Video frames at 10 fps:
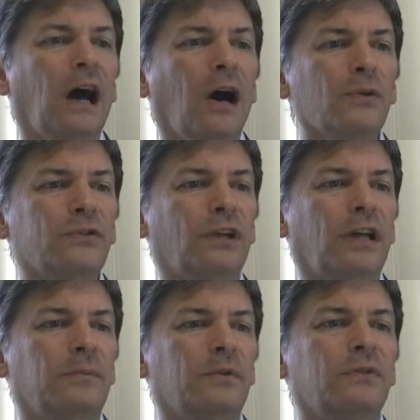
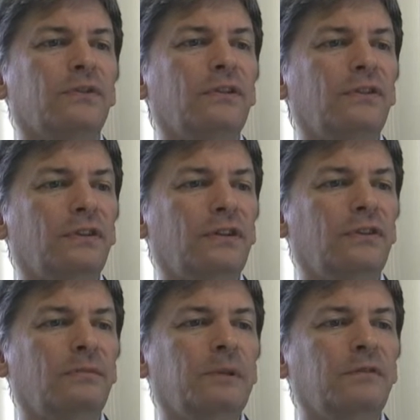Alzheimer's
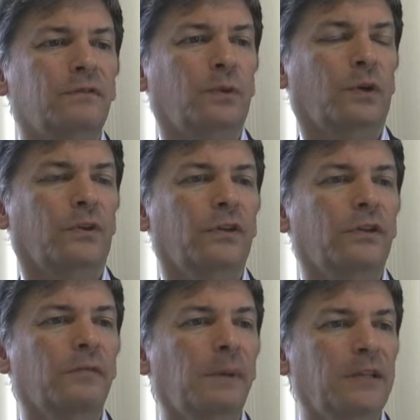disease before the
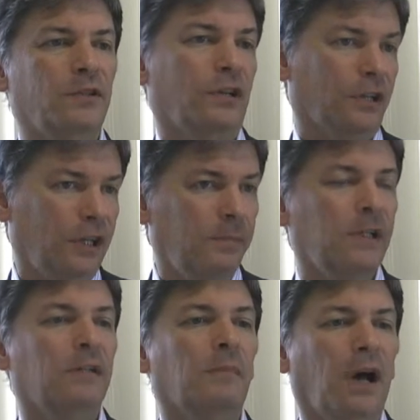dementia, keeping
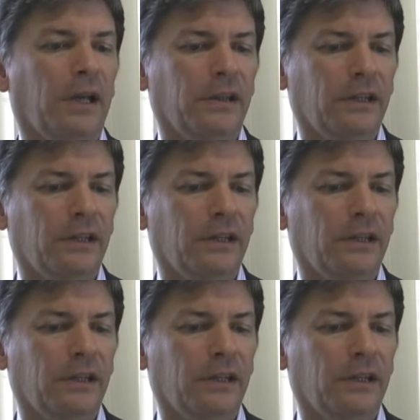in mind